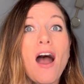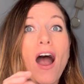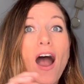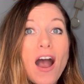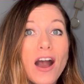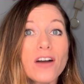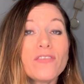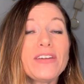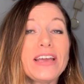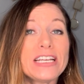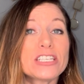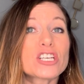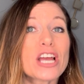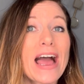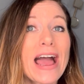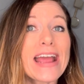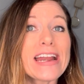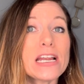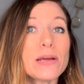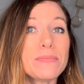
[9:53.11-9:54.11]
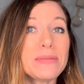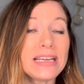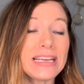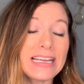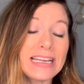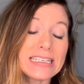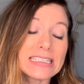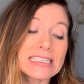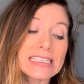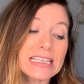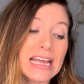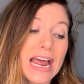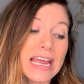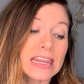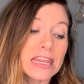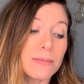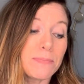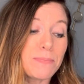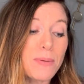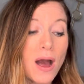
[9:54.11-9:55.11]
of each item inside
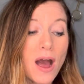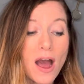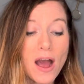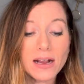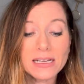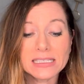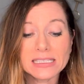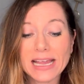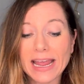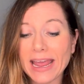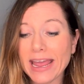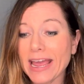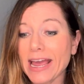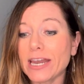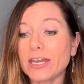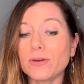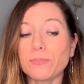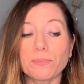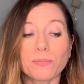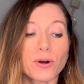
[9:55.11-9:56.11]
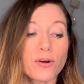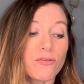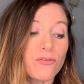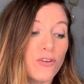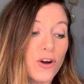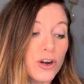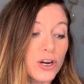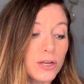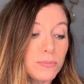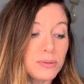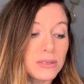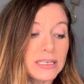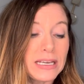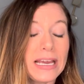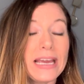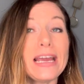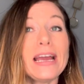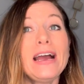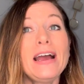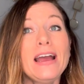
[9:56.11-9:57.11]
the box, and
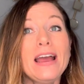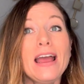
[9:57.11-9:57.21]
preferably